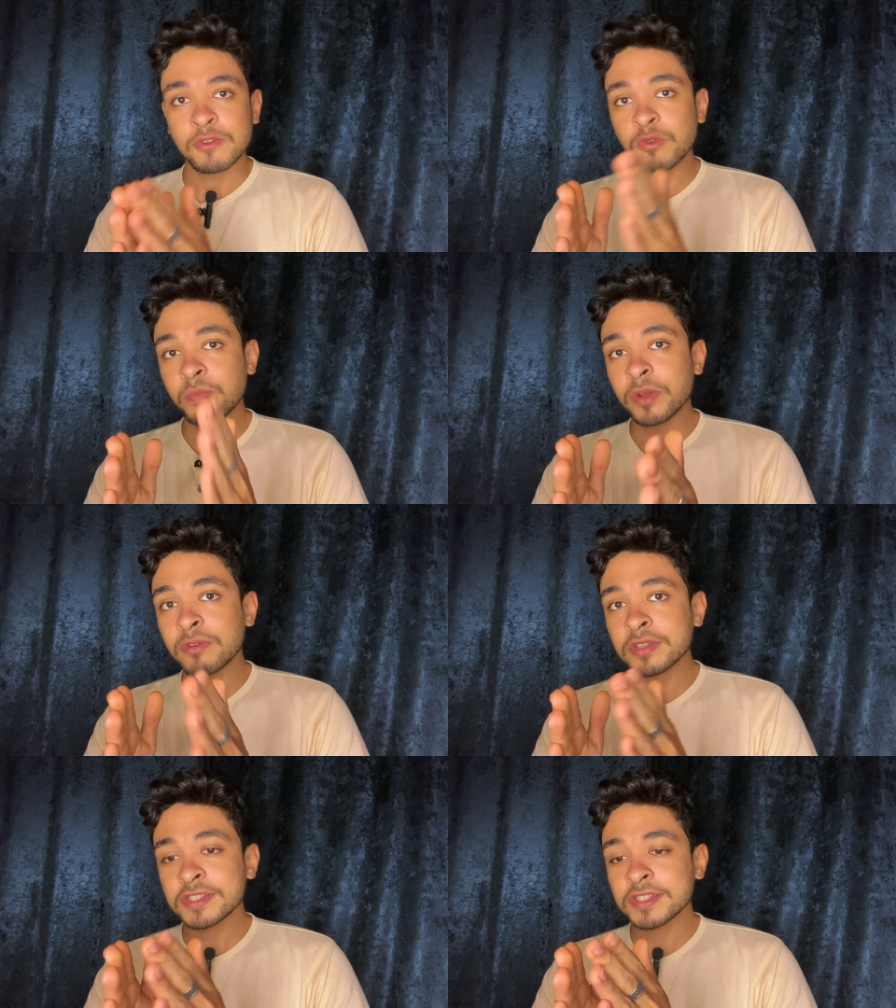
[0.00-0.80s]
Your
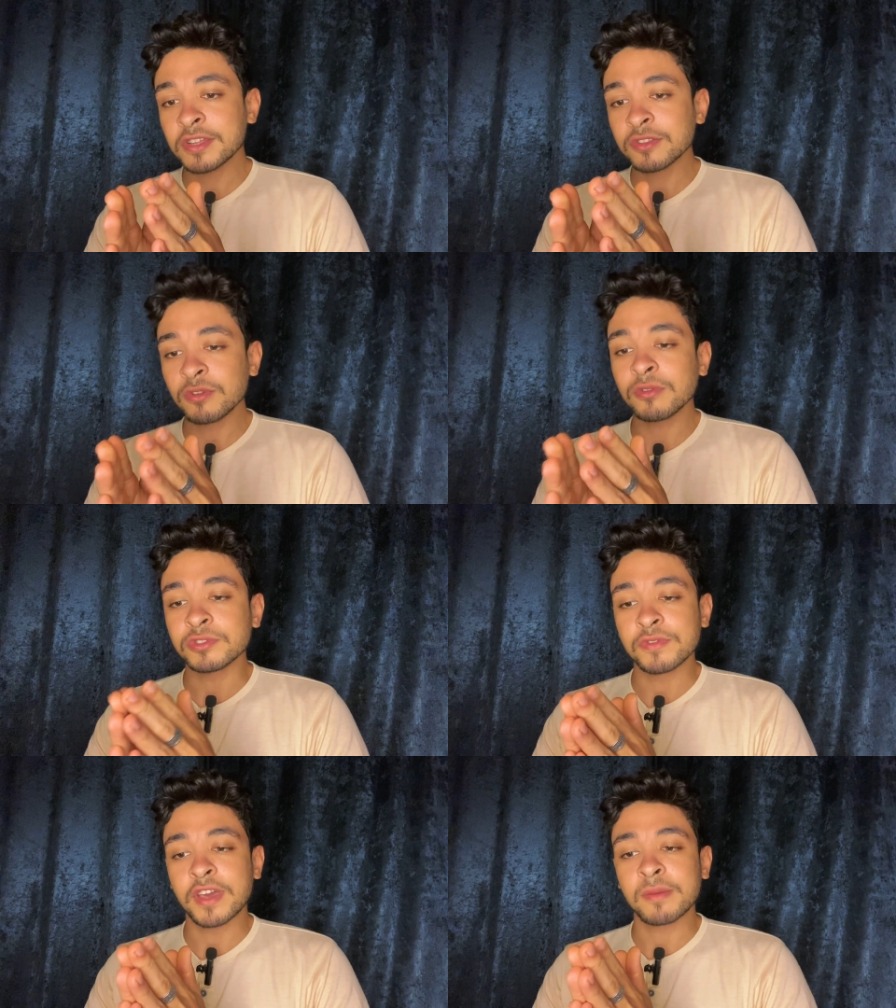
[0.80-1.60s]
parents
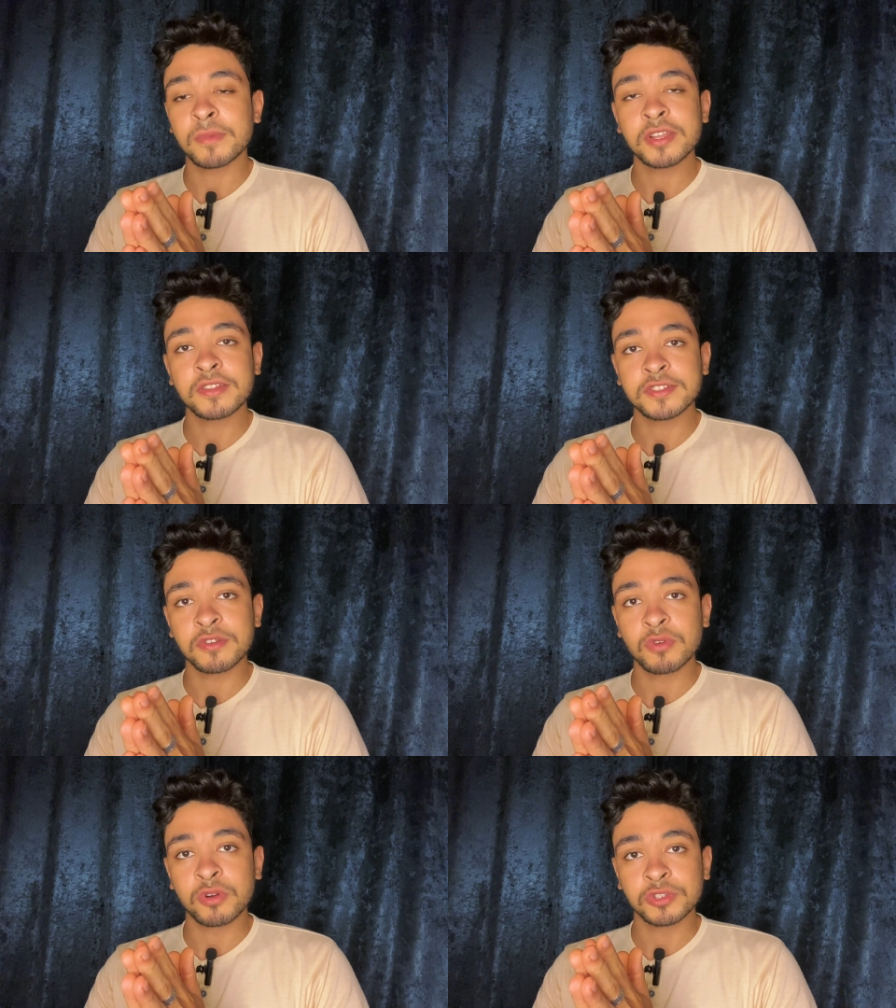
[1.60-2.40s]
told you that money
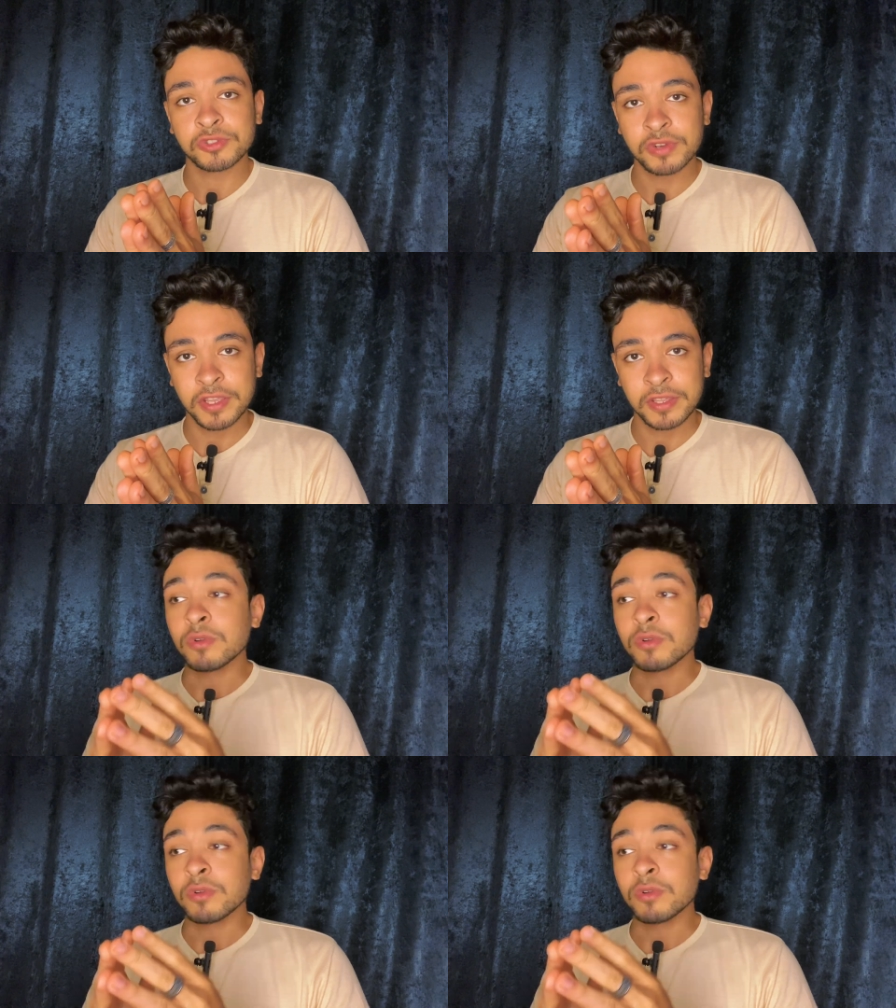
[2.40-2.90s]
doesn't grow on trees.